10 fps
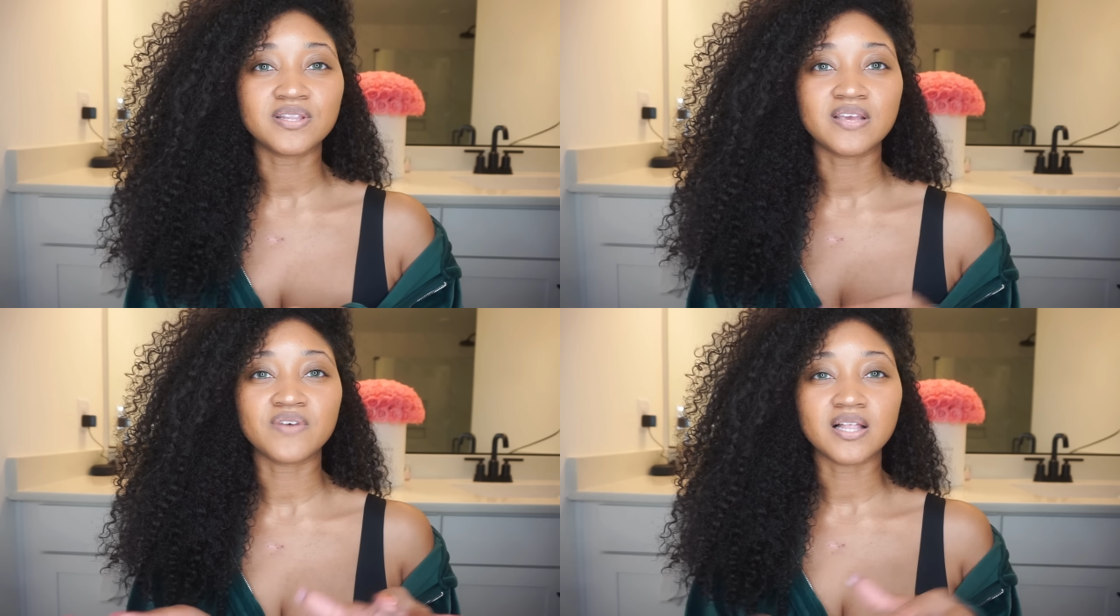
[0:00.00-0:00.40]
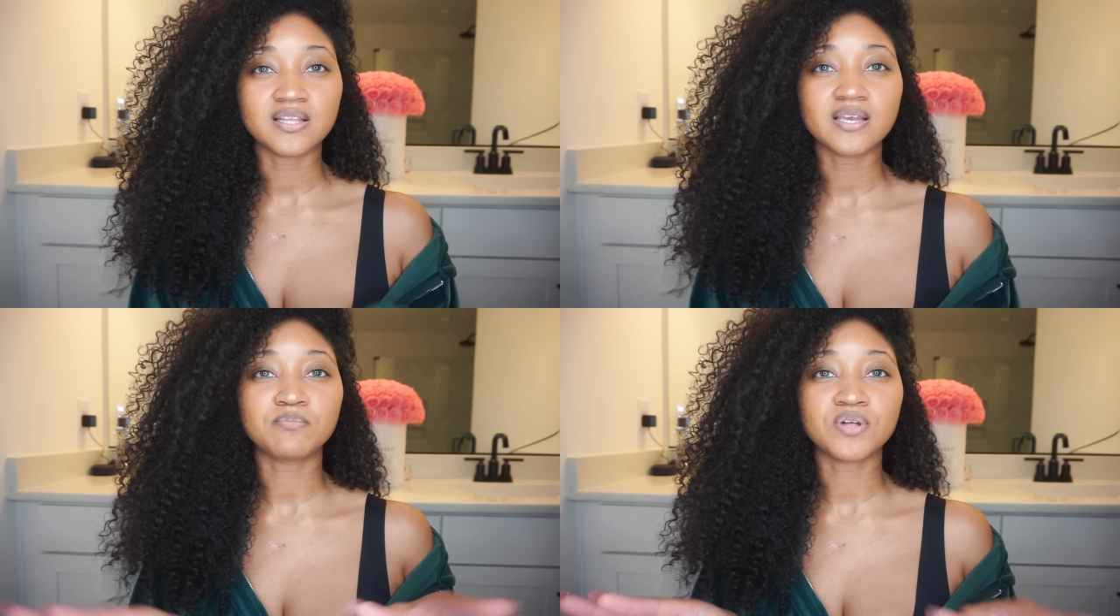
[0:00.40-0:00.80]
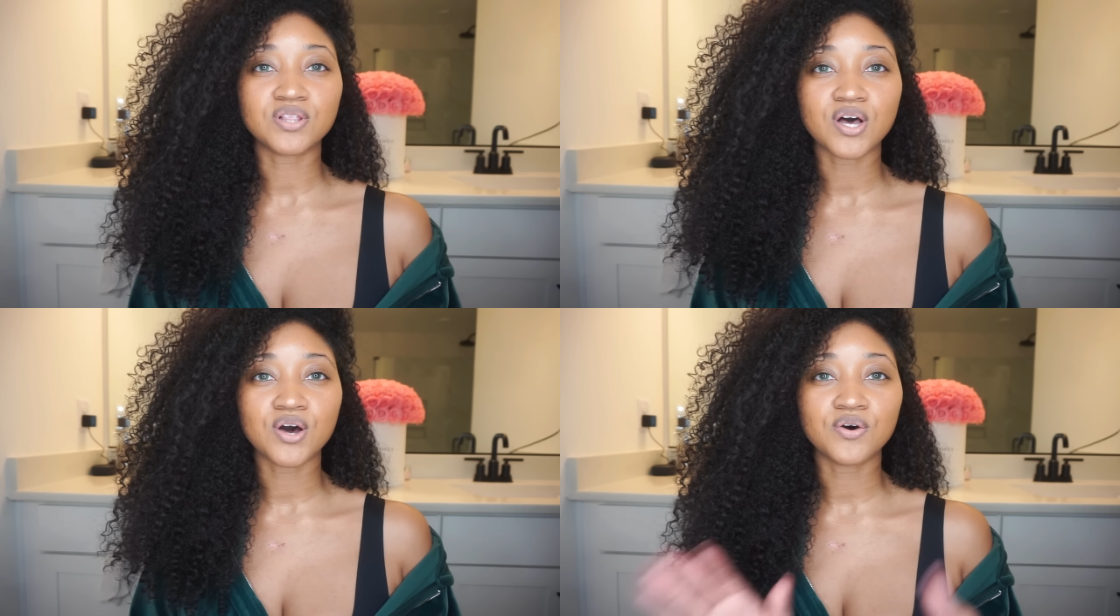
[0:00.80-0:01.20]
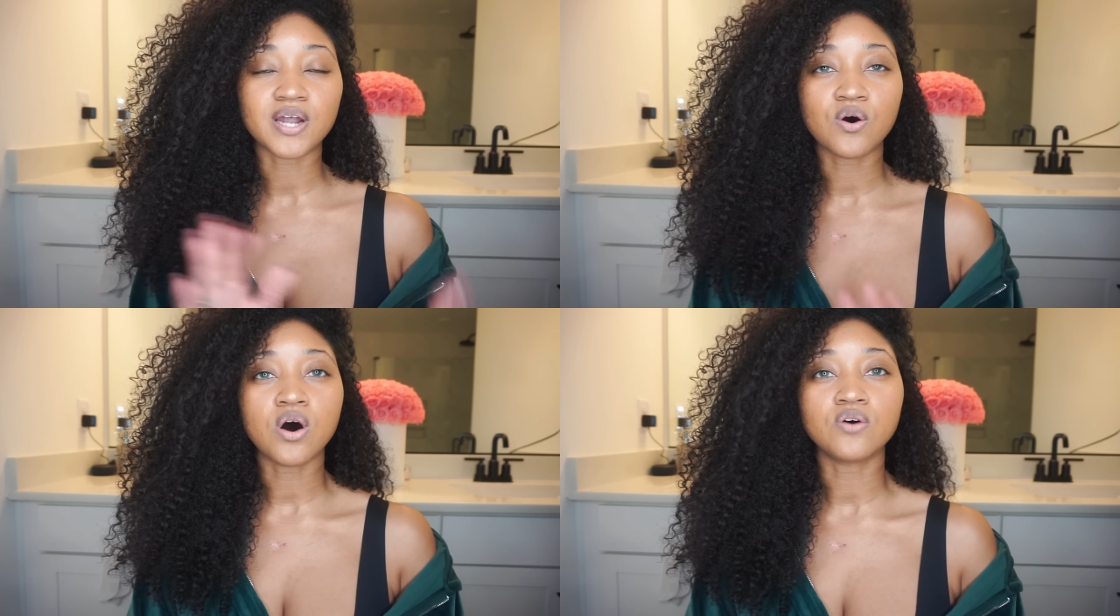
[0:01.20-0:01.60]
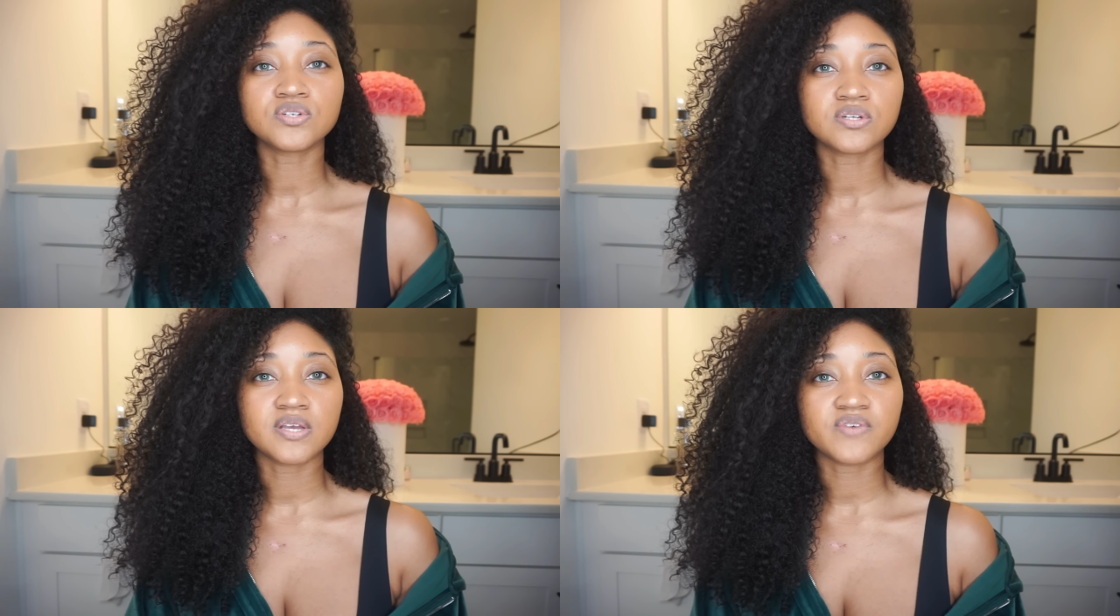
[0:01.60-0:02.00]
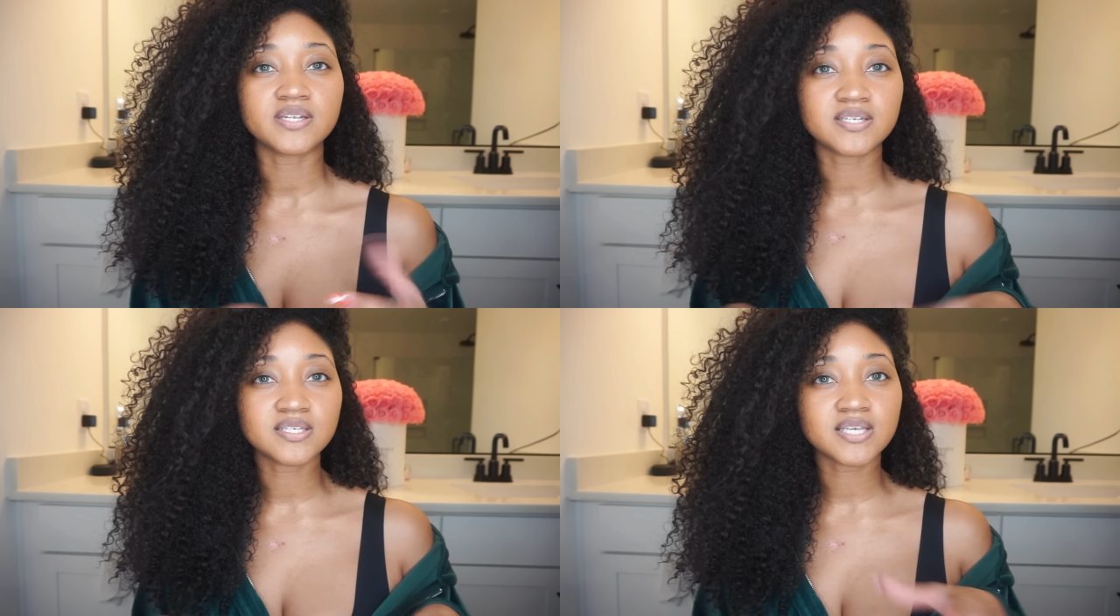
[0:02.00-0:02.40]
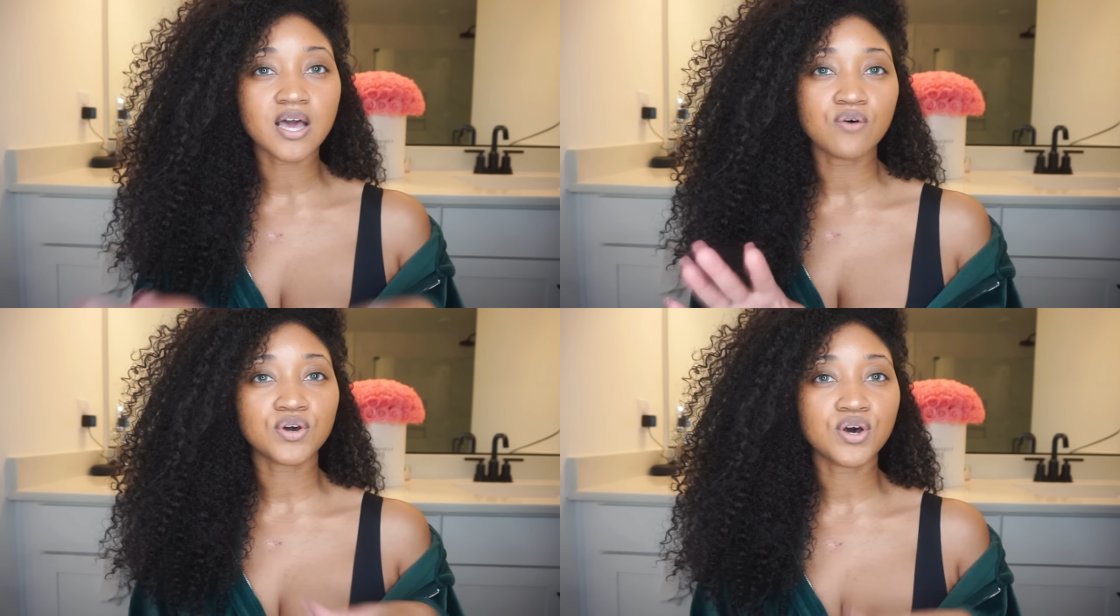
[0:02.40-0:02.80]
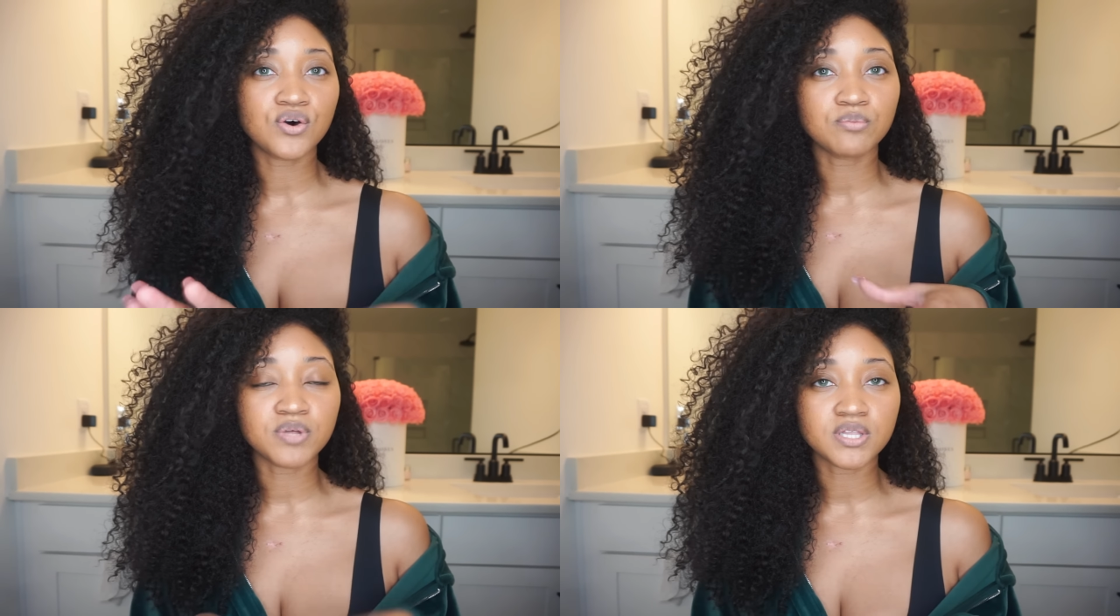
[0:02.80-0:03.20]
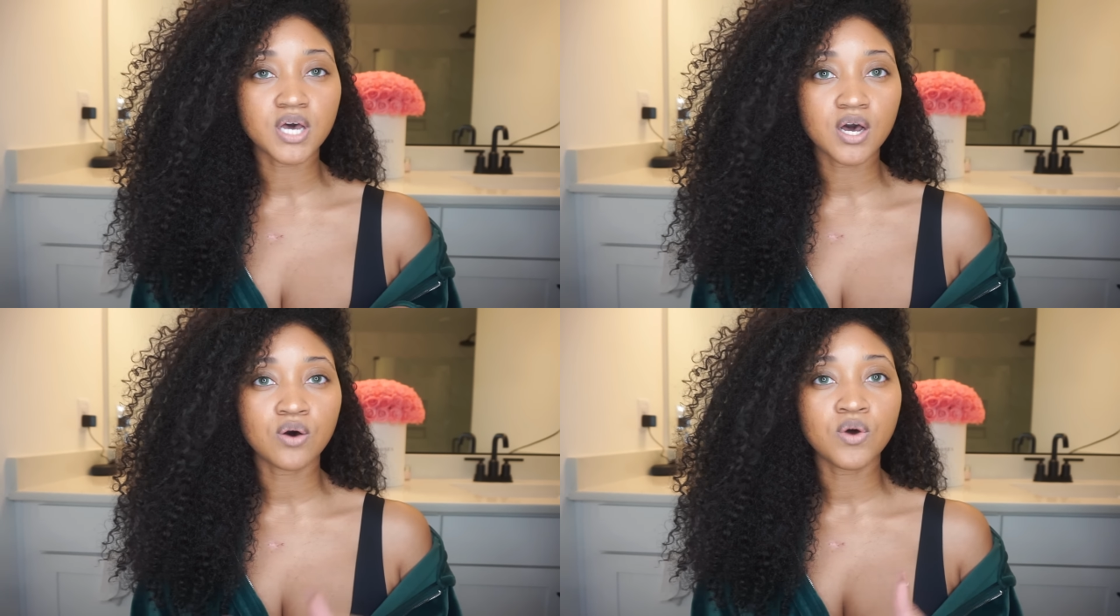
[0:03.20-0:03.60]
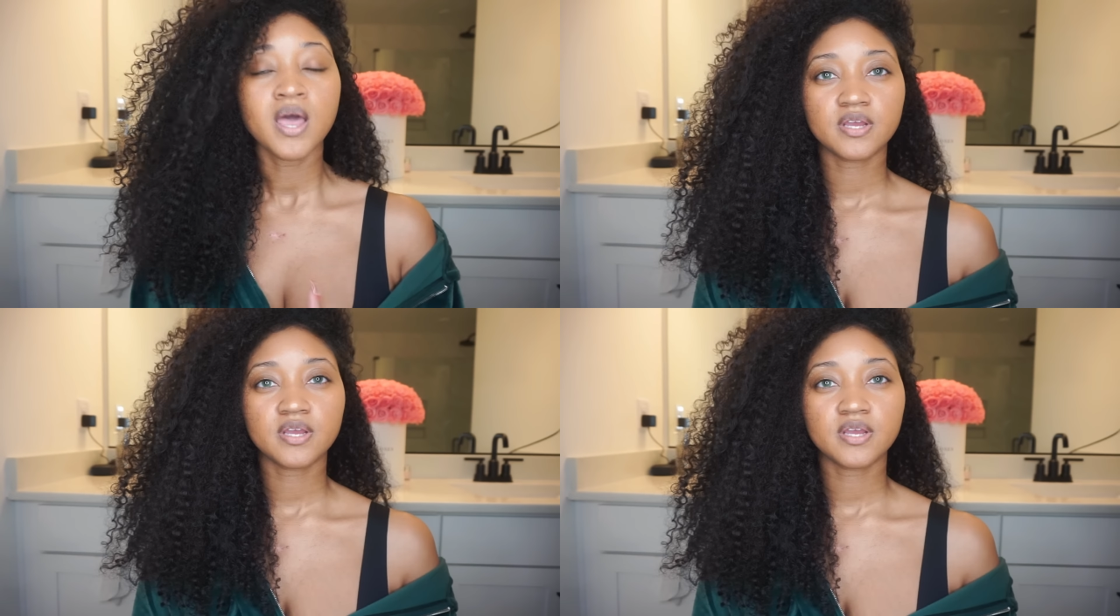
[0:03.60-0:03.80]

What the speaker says: leave a link below, and I'll also leave a discount code below.